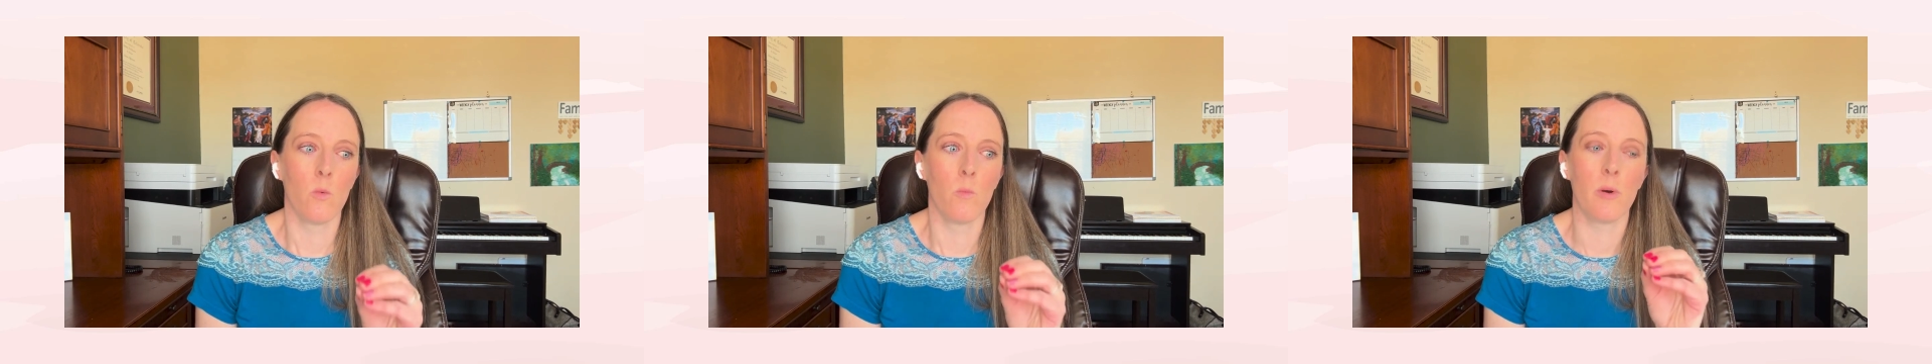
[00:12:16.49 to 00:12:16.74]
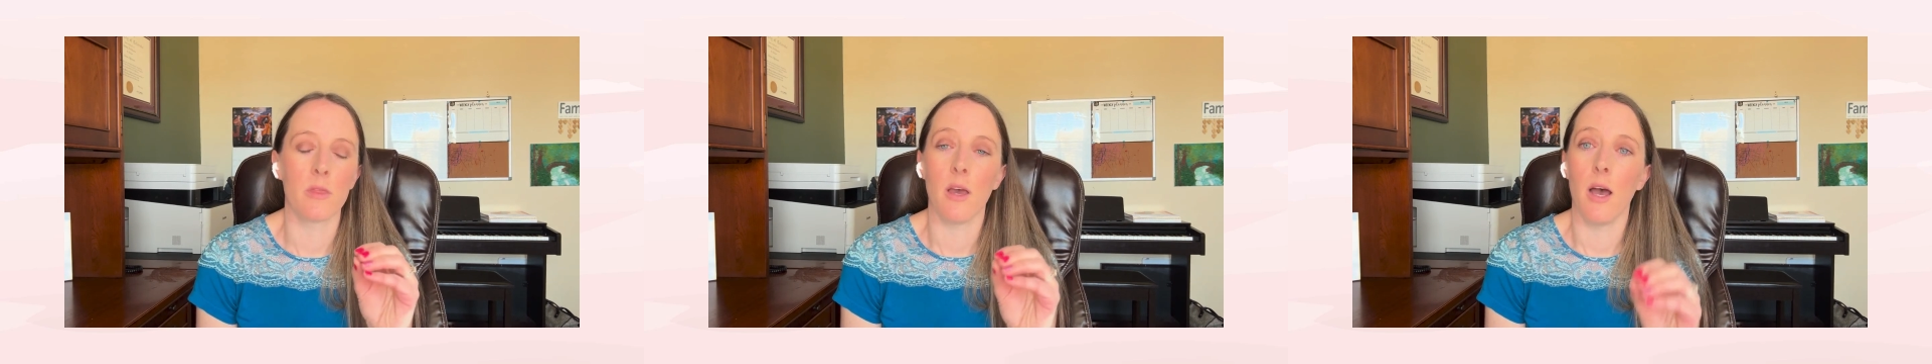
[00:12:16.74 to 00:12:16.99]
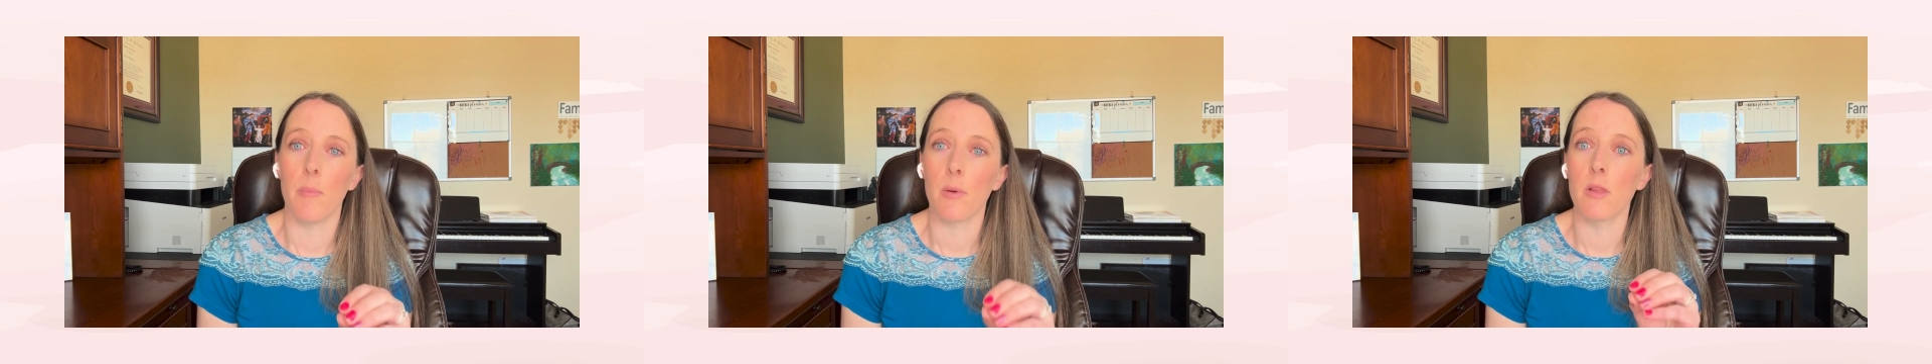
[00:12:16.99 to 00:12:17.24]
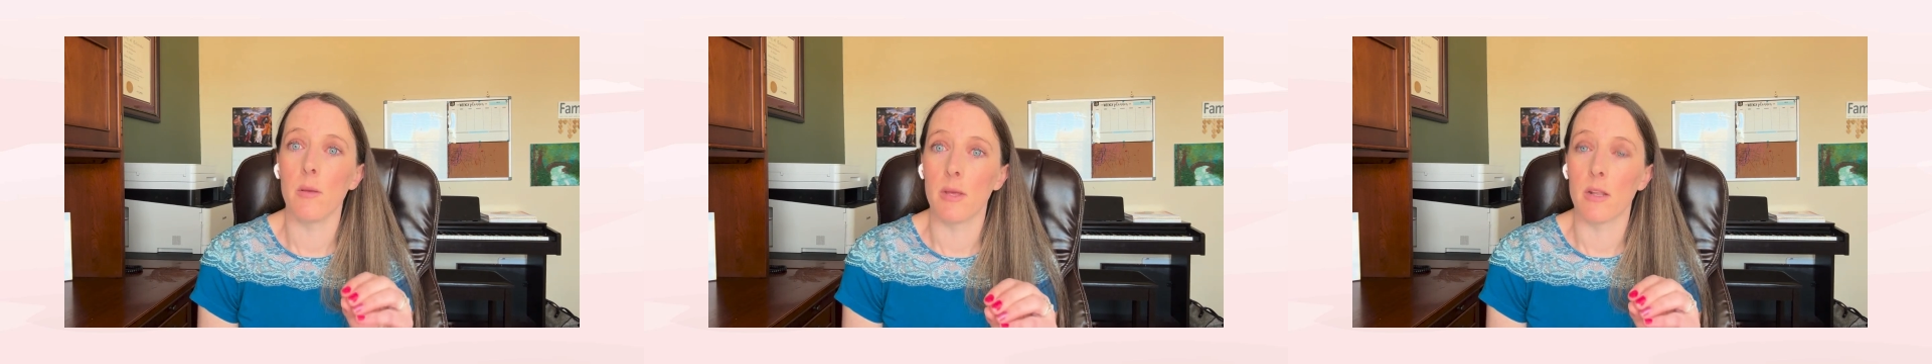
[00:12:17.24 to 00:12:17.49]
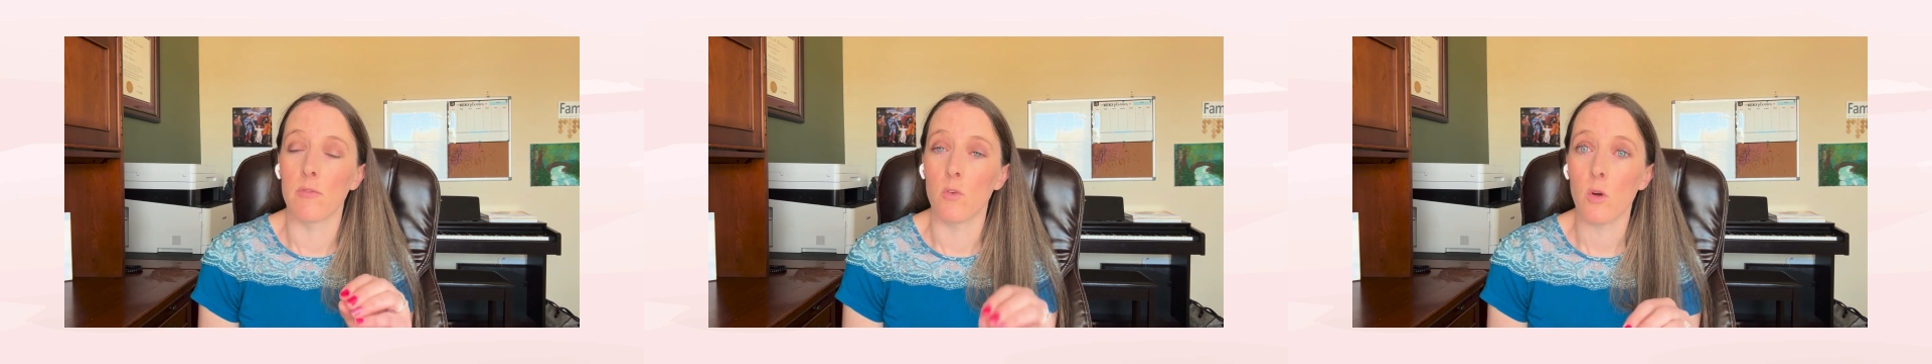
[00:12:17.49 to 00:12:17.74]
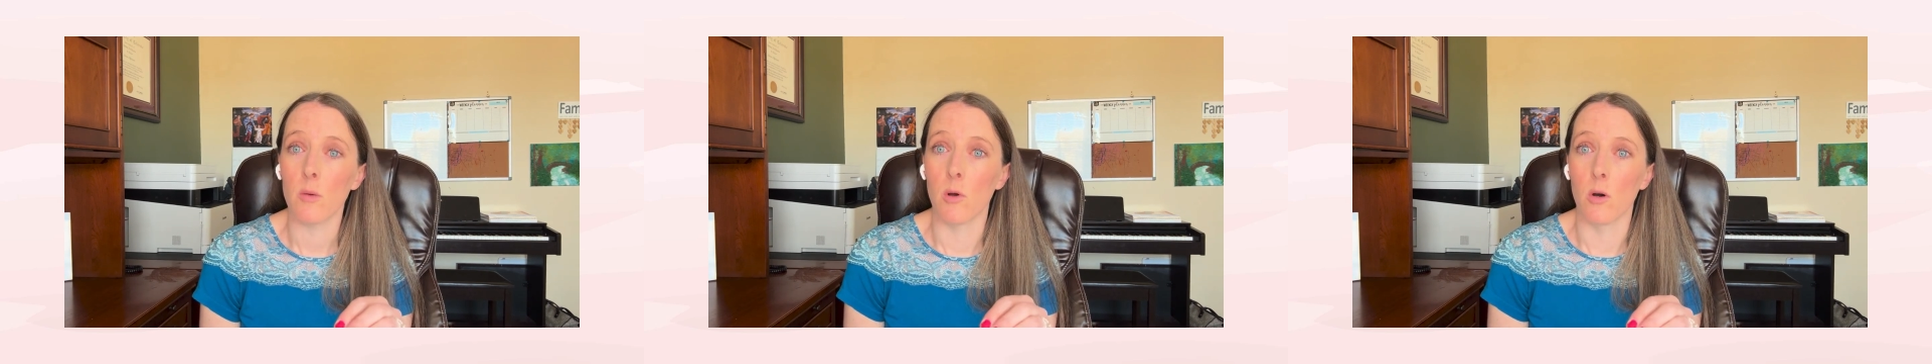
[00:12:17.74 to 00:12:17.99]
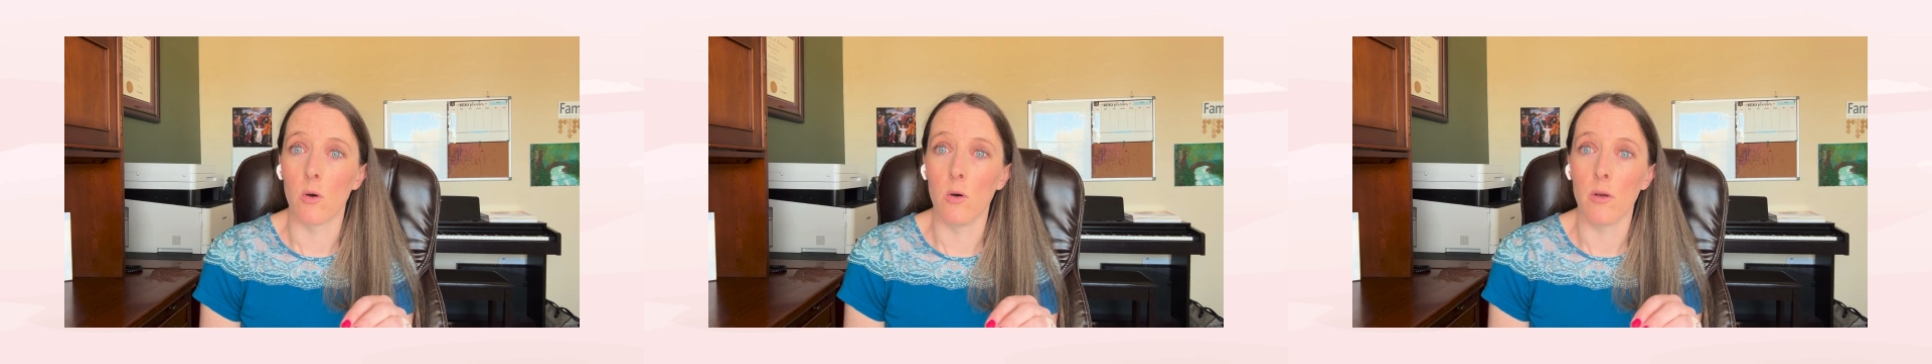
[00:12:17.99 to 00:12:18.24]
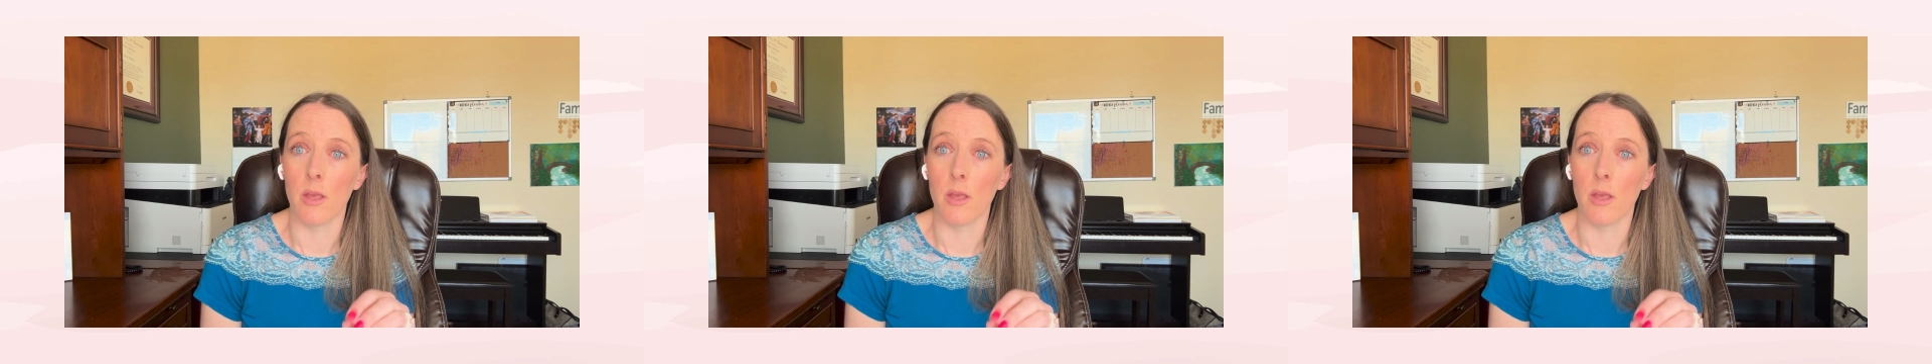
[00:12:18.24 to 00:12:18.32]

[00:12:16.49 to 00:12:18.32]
But the upper limit of normal